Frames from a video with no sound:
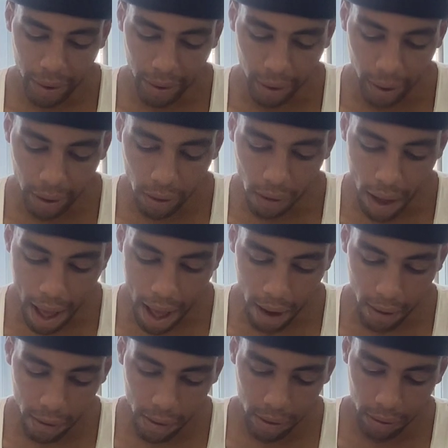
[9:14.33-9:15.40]
the little
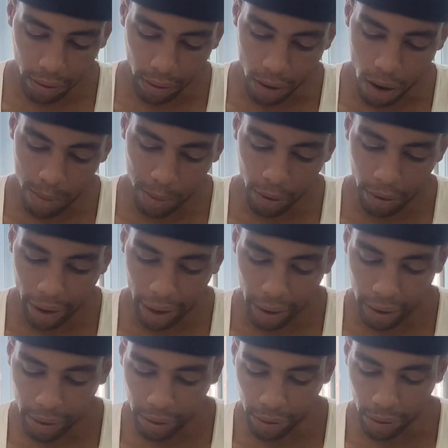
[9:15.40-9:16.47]
owl, the cormorant,
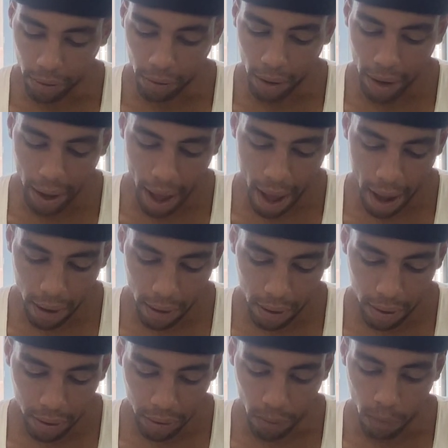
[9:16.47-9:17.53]
the great owl,
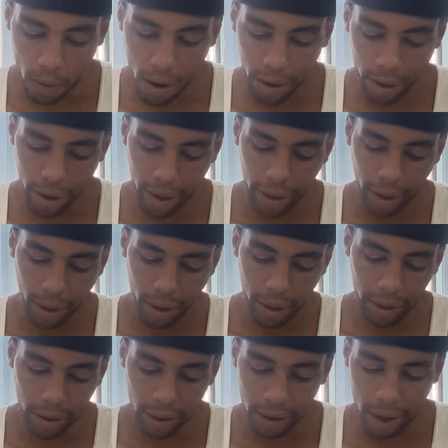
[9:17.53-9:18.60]
the water hen,
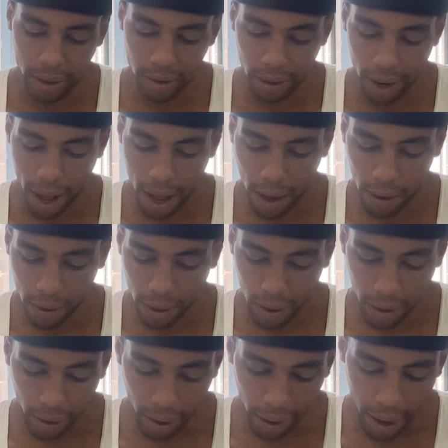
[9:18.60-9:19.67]
the desert owl,
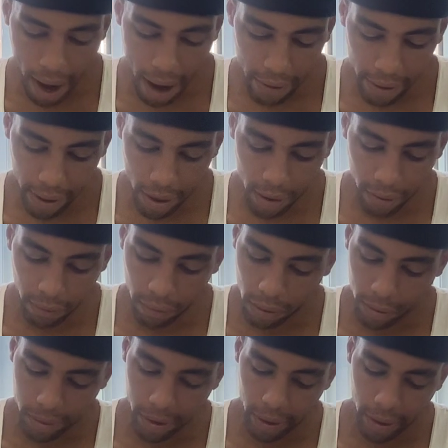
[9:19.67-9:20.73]
the carrion
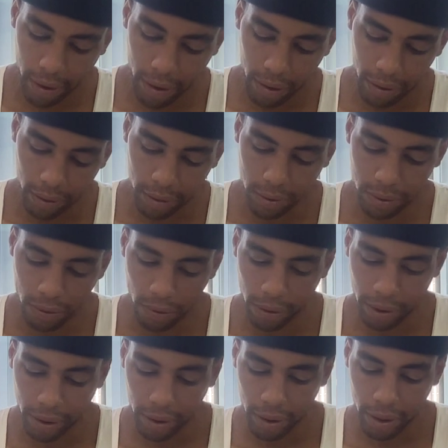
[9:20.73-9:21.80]
vulture, the
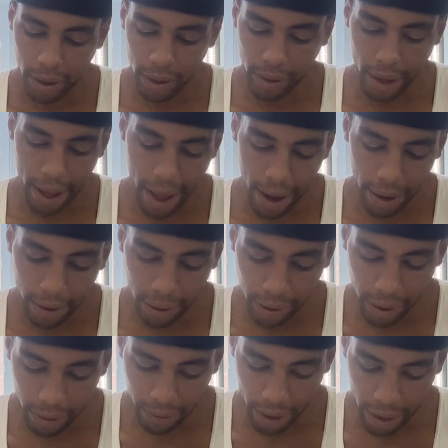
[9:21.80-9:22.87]
stork, the
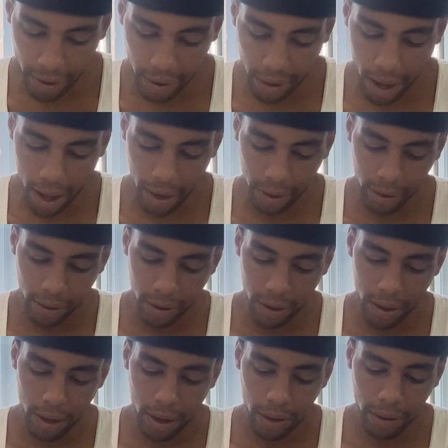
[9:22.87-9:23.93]
heron of any kind,
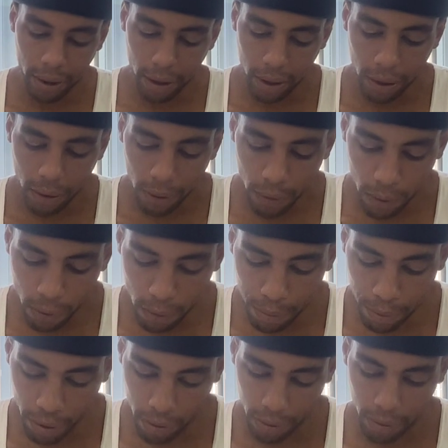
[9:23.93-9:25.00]
the
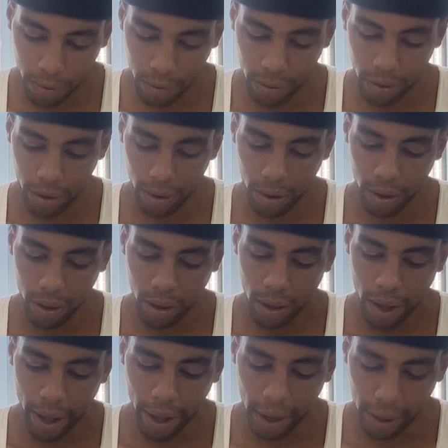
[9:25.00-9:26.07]
hoopoe,
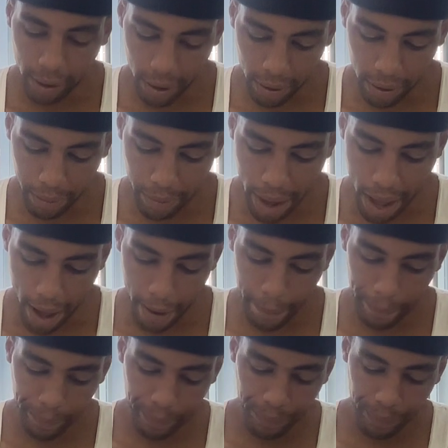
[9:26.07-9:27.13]
and the bat.